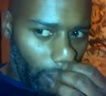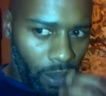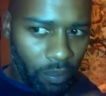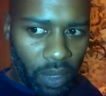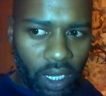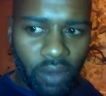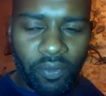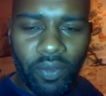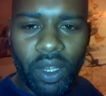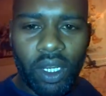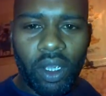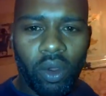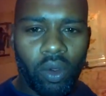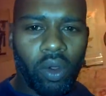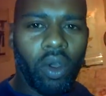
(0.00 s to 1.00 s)
I made a
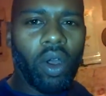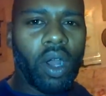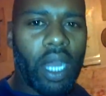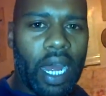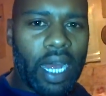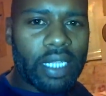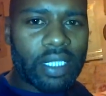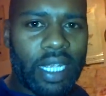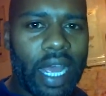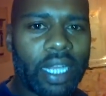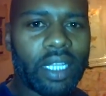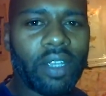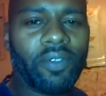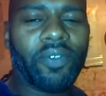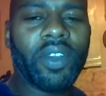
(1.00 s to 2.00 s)
video called
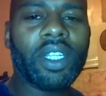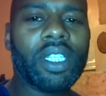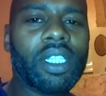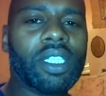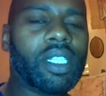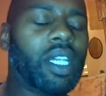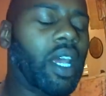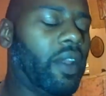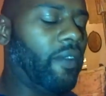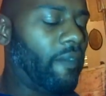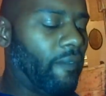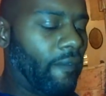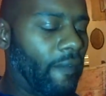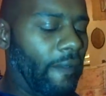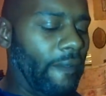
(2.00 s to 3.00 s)
Contacting 50 Cent.
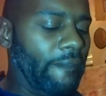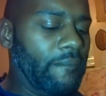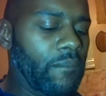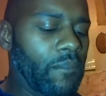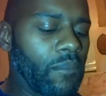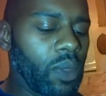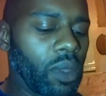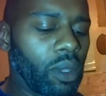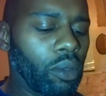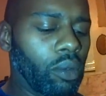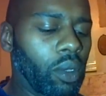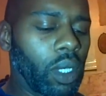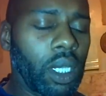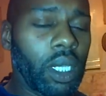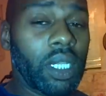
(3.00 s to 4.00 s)

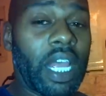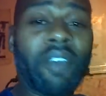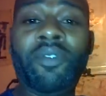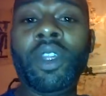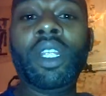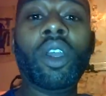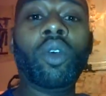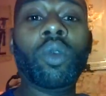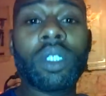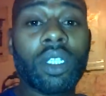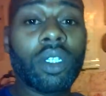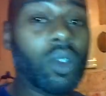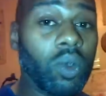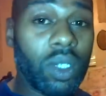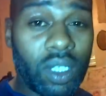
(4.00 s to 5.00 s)
That video
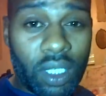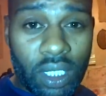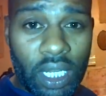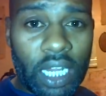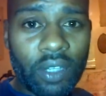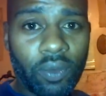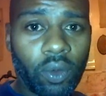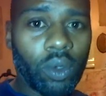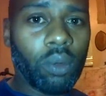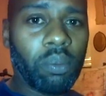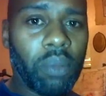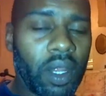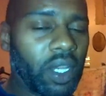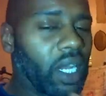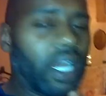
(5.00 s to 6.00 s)
wasn't too successful. The
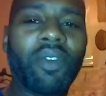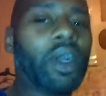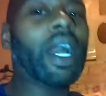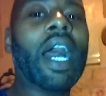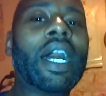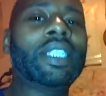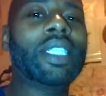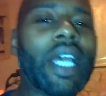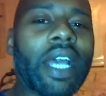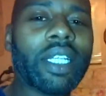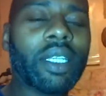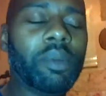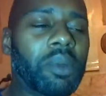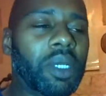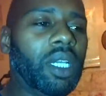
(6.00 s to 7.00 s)
brother never
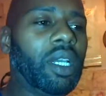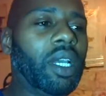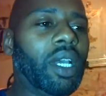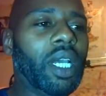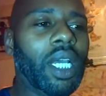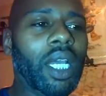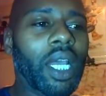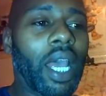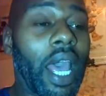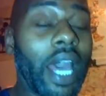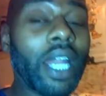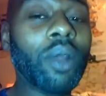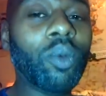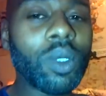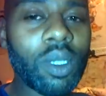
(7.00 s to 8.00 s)
contacted me.
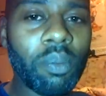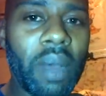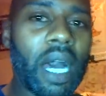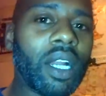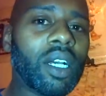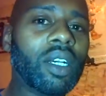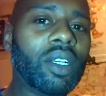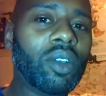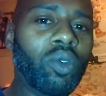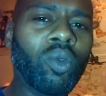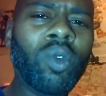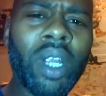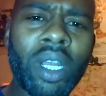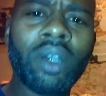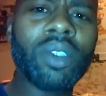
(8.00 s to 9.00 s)
And it was about a
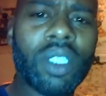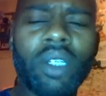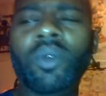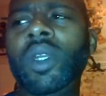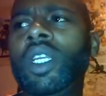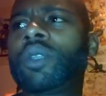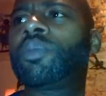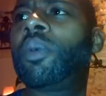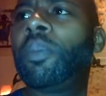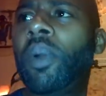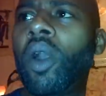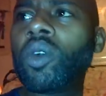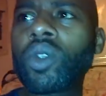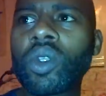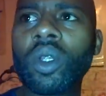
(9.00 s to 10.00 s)
real serious
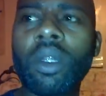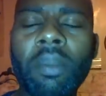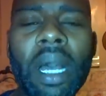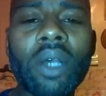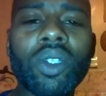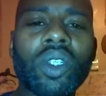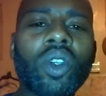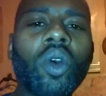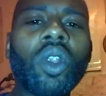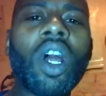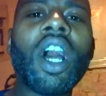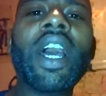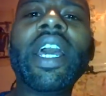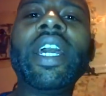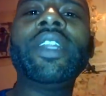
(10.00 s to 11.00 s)
proposal about
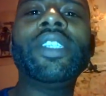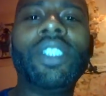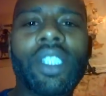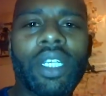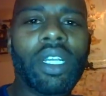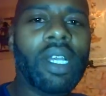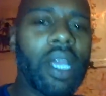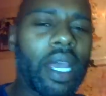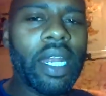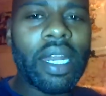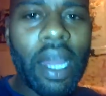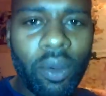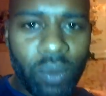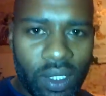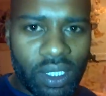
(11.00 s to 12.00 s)
solar energy. And
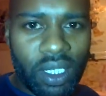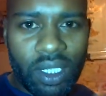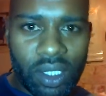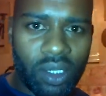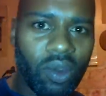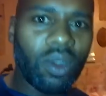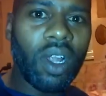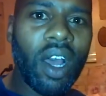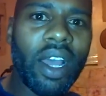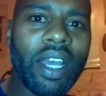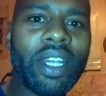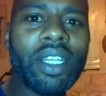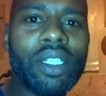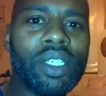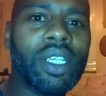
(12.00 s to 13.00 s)
now we see solar
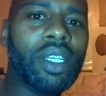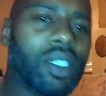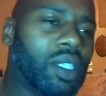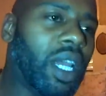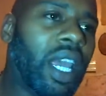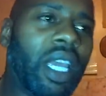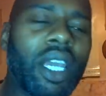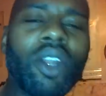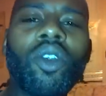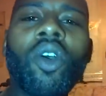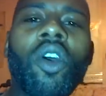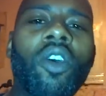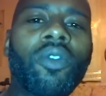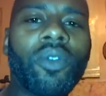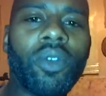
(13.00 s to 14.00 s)
energy is taking
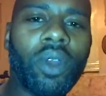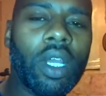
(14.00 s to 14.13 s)
off.